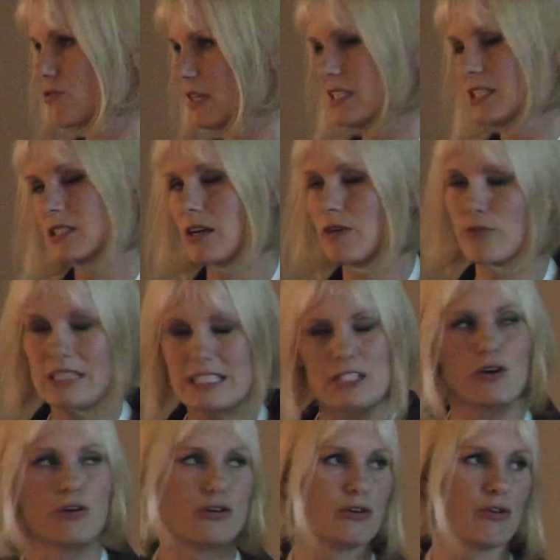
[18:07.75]

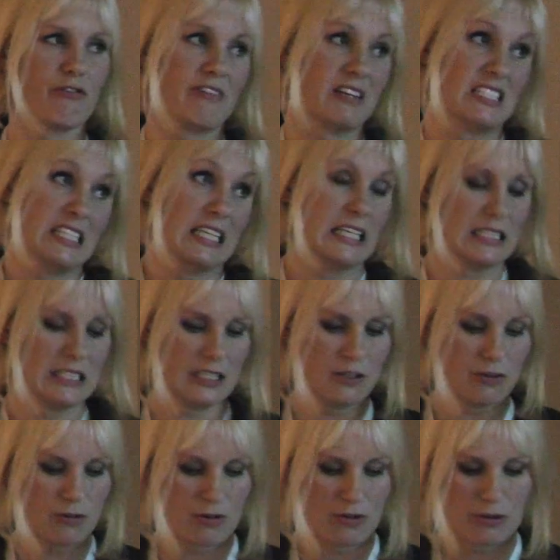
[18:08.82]
risk on your facility
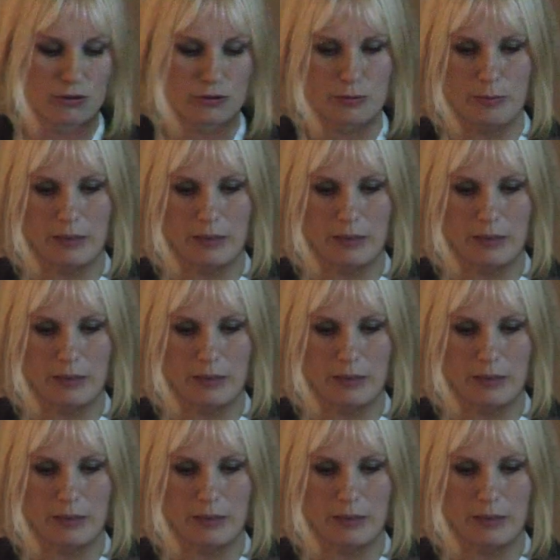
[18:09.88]
or not?